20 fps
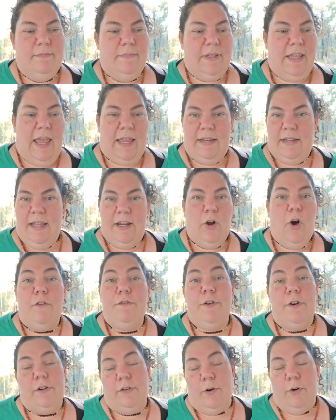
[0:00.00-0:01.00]
get it
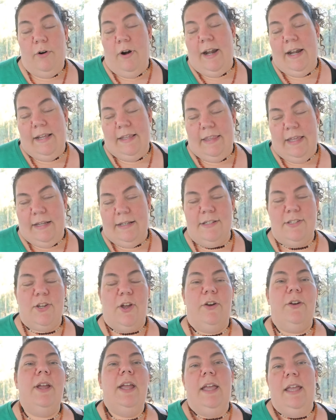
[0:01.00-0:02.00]
offer or anything.
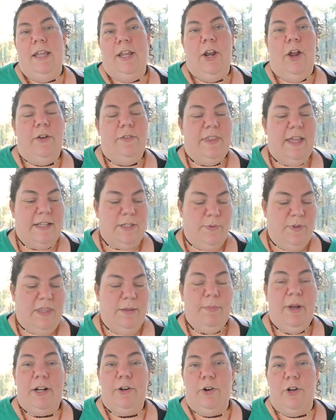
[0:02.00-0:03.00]
So, you know, that's
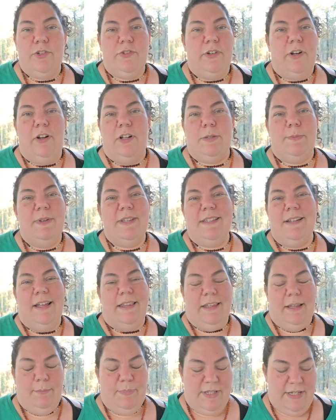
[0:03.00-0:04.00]
within my grocery cost, but it's
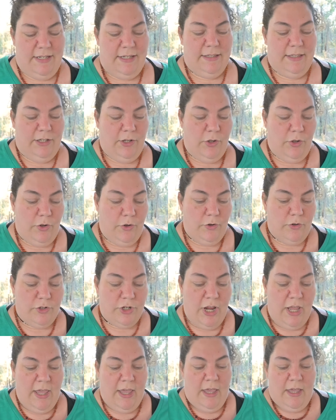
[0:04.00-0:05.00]
nothing particularly huge.